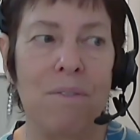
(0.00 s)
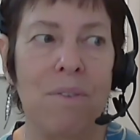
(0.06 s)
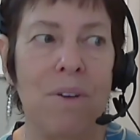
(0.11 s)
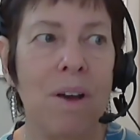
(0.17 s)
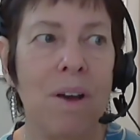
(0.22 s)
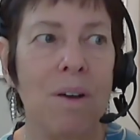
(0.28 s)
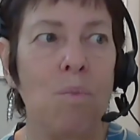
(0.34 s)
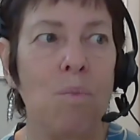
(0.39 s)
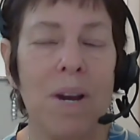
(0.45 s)

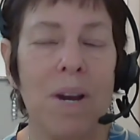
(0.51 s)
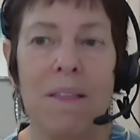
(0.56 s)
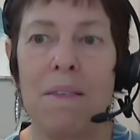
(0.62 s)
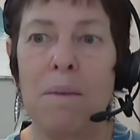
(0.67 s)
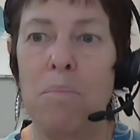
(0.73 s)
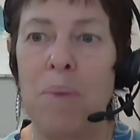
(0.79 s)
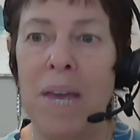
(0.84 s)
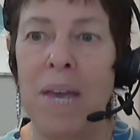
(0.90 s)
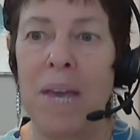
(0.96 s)
one of the
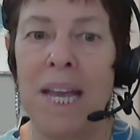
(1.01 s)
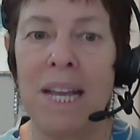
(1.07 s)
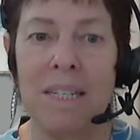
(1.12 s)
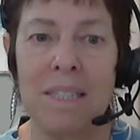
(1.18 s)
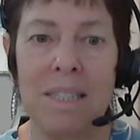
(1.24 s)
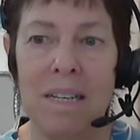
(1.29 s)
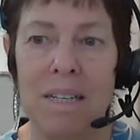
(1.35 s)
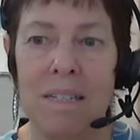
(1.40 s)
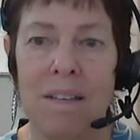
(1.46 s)

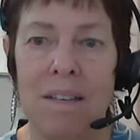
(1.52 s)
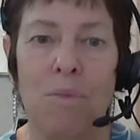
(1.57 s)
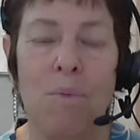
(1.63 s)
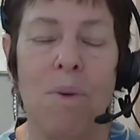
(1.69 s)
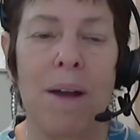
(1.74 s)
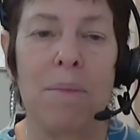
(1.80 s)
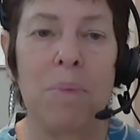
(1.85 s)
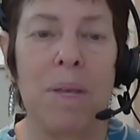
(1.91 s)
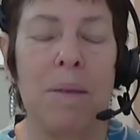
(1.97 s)
bases of why
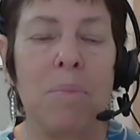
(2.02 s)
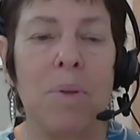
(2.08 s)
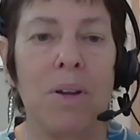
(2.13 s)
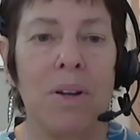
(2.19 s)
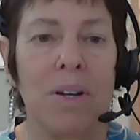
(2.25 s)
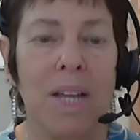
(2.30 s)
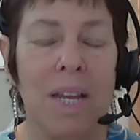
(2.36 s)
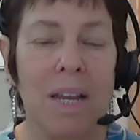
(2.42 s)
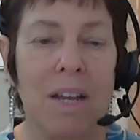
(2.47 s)
people are
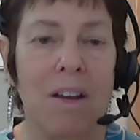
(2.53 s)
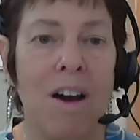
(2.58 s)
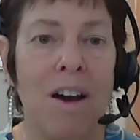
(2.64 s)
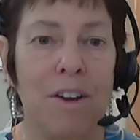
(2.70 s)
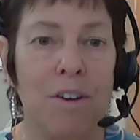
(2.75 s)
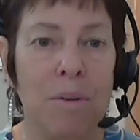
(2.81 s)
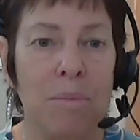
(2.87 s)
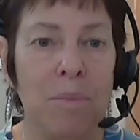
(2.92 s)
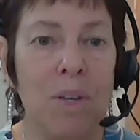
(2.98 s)
getting
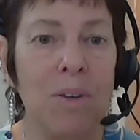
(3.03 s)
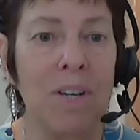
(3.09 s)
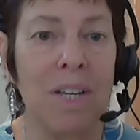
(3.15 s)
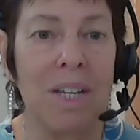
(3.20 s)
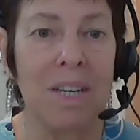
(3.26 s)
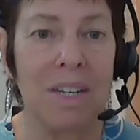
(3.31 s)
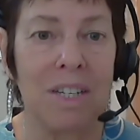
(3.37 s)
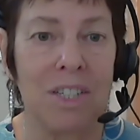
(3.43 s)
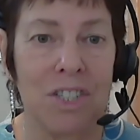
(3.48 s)
autoimmune
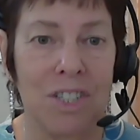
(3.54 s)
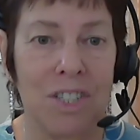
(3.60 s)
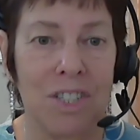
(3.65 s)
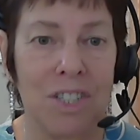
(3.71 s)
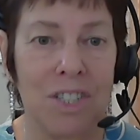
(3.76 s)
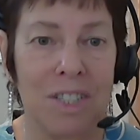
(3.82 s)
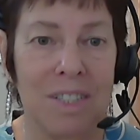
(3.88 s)
conditions.